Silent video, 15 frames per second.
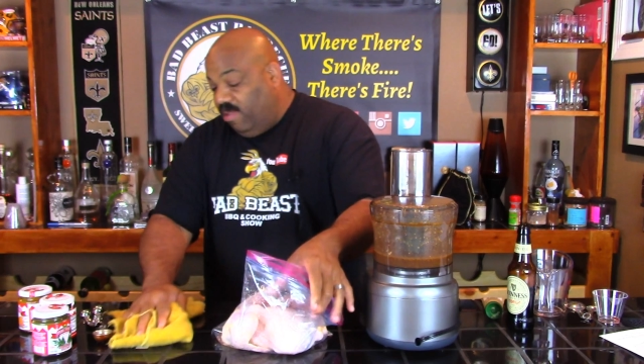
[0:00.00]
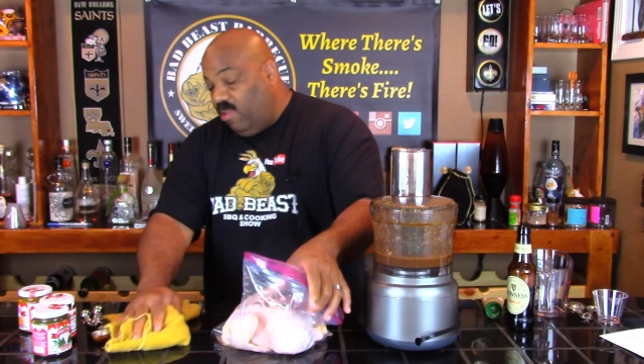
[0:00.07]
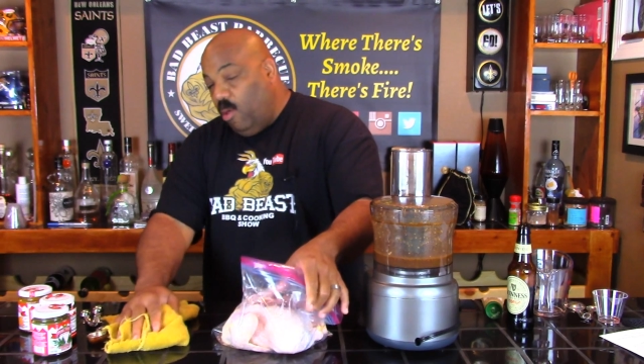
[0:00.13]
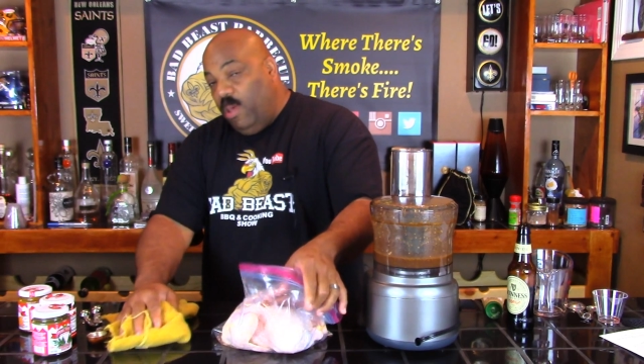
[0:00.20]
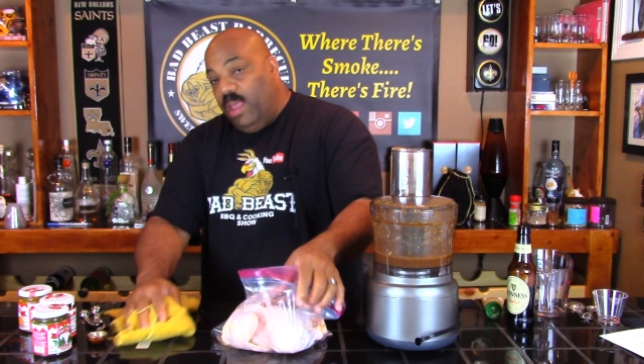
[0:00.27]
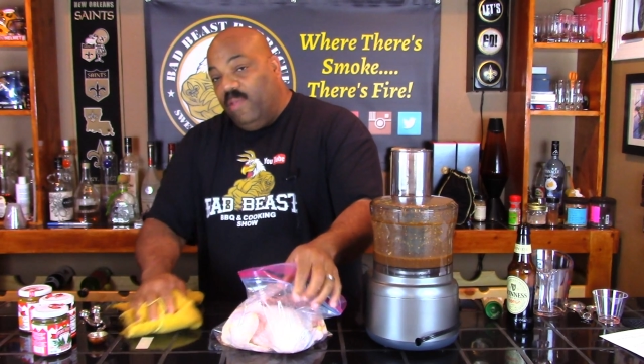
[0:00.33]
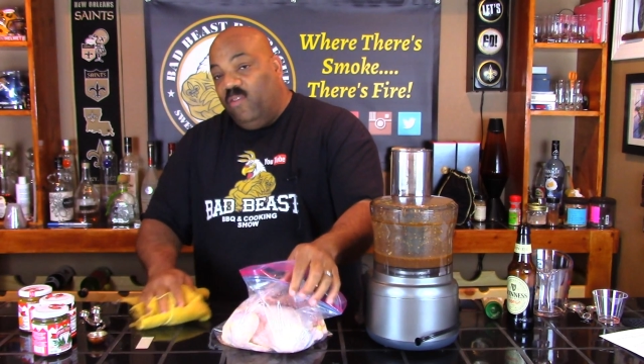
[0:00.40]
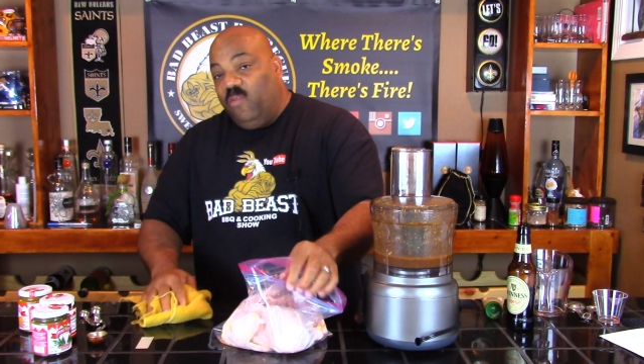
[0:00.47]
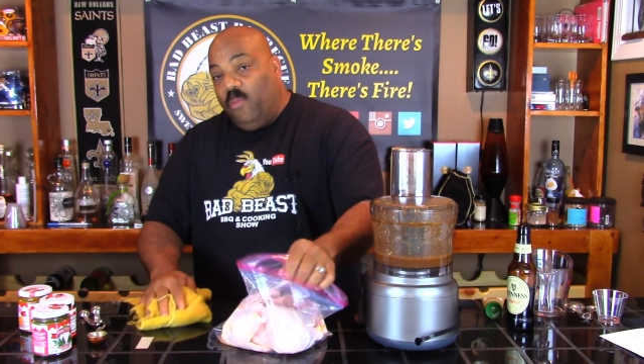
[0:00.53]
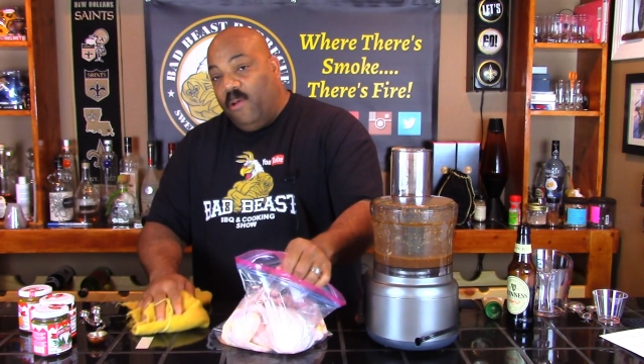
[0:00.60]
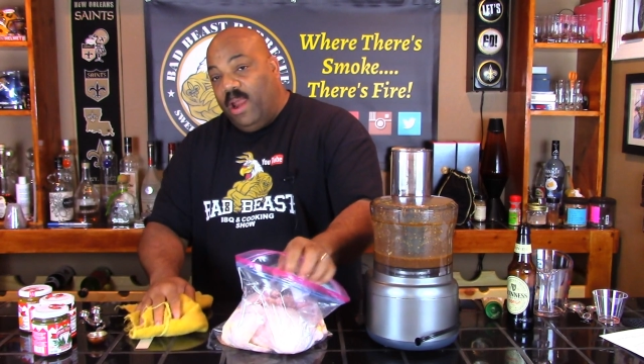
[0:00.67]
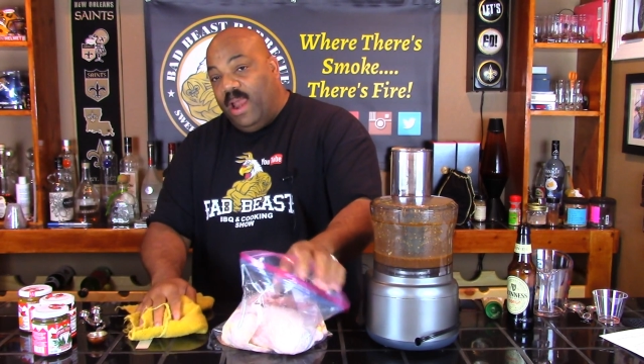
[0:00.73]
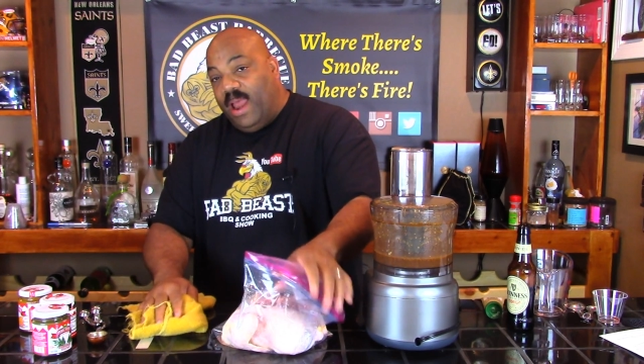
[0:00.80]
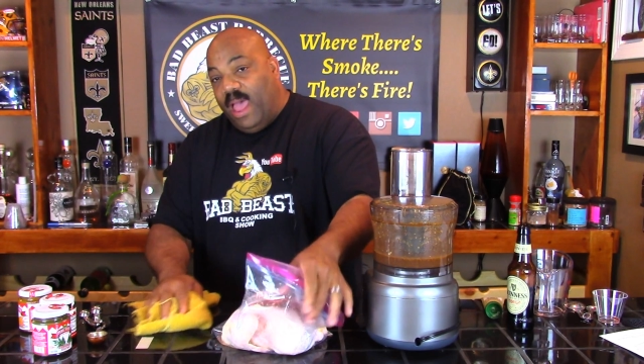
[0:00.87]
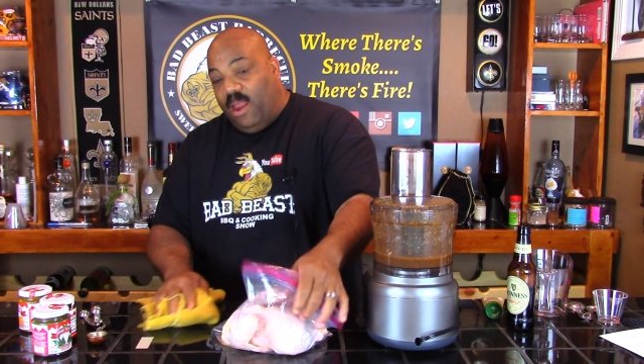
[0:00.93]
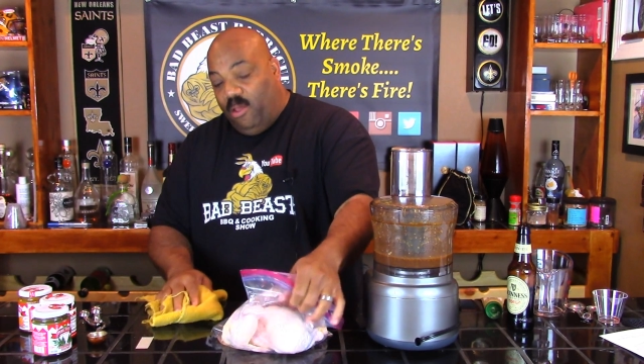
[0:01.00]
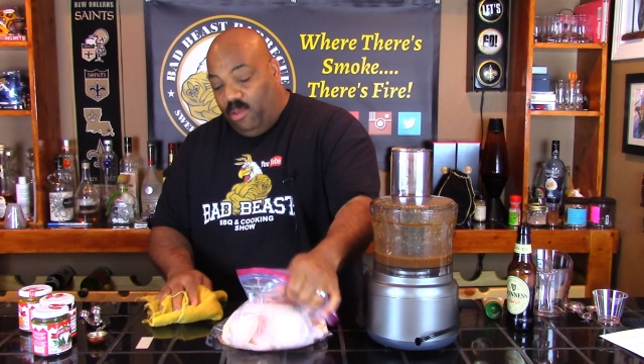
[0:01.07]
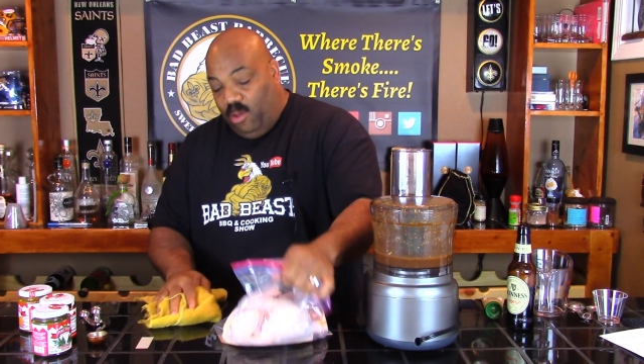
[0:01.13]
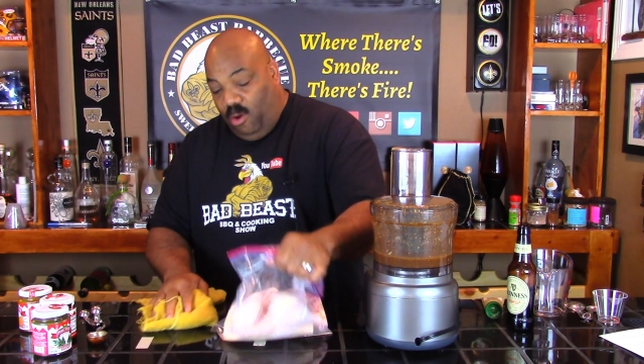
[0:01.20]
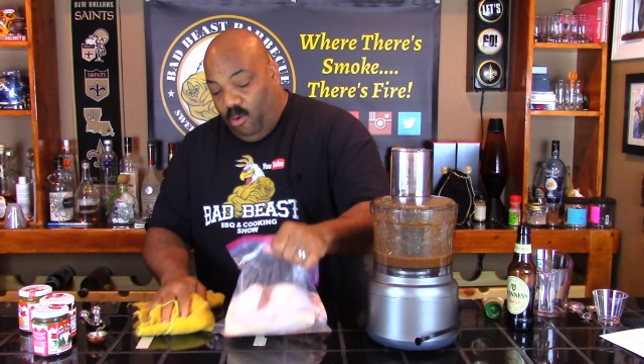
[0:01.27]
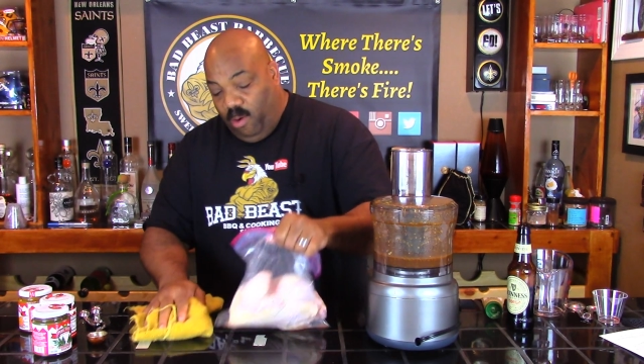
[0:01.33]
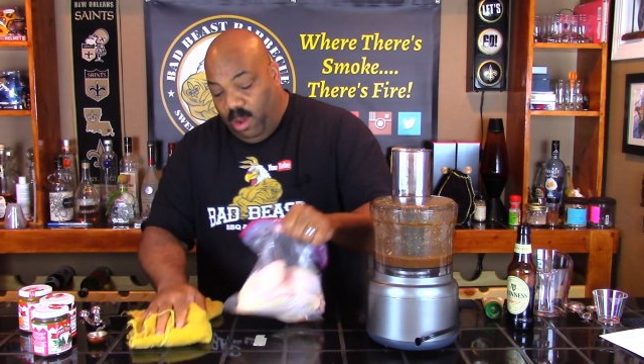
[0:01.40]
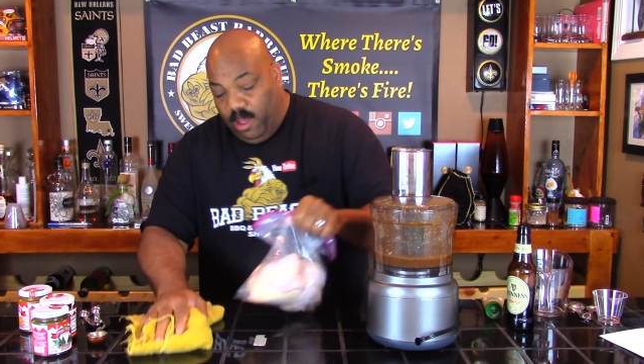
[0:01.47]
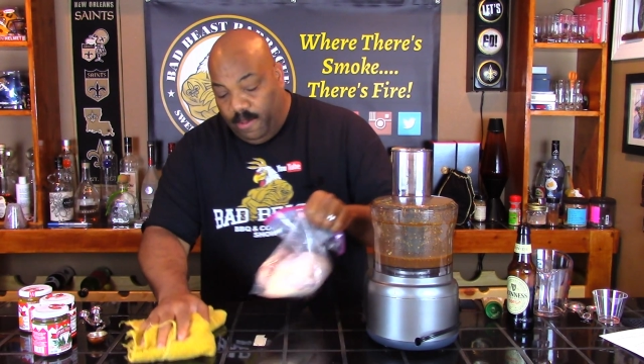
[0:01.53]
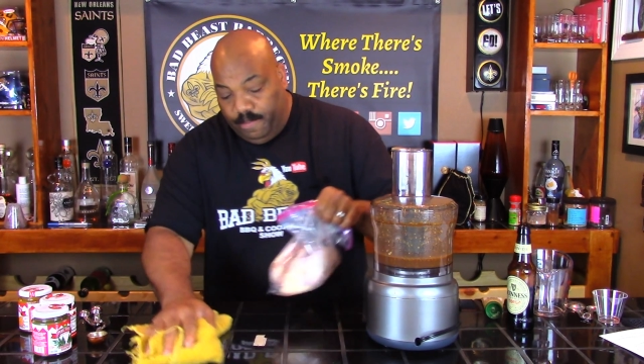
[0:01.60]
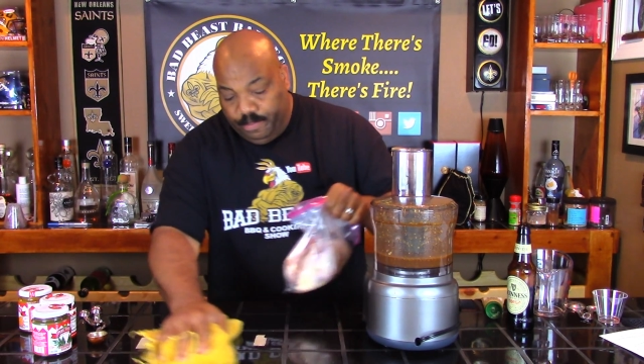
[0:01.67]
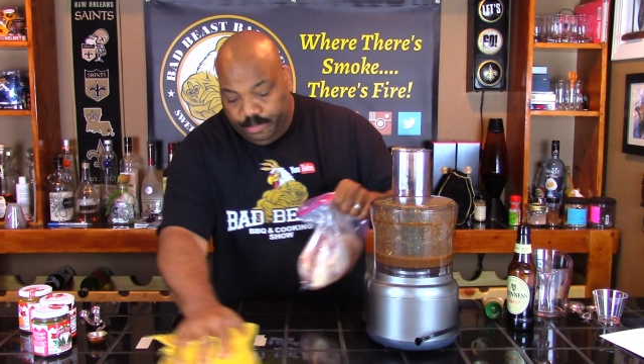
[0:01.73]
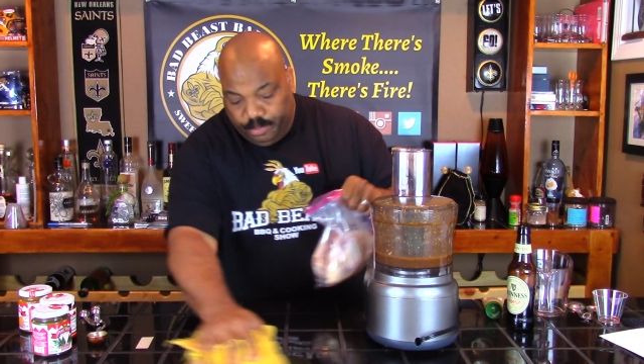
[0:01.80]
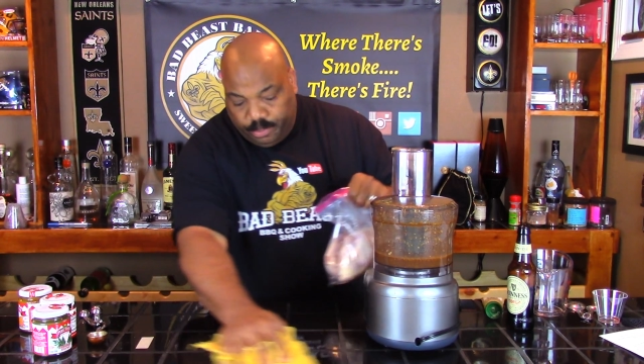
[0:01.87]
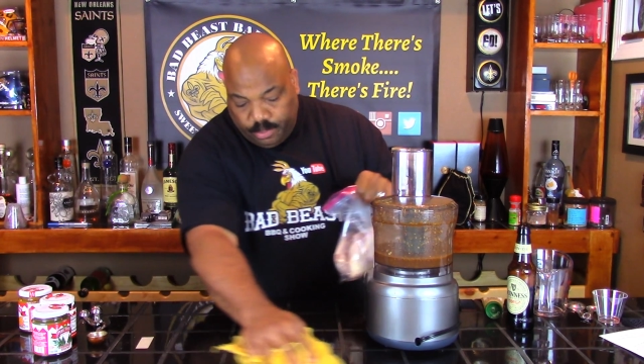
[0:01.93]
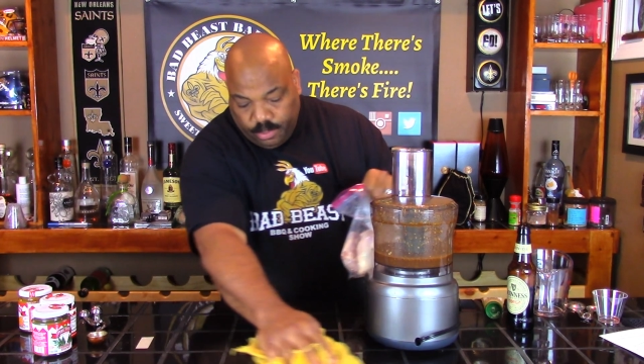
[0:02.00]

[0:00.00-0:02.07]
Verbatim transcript: just so we can spread it out on the grill